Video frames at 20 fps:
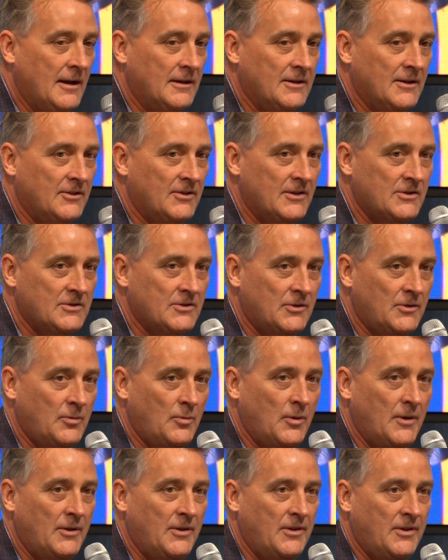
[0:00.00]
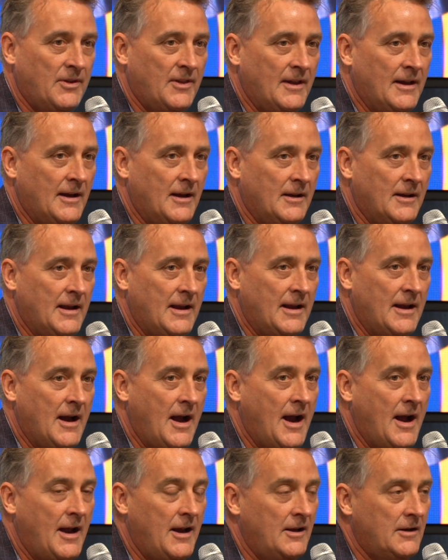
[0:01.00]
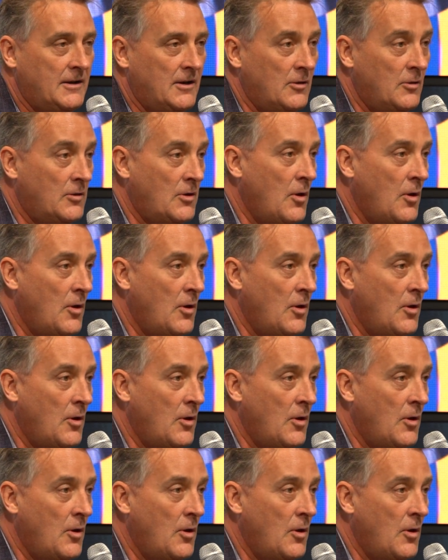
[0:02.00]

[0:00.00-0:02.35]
decisions with AI,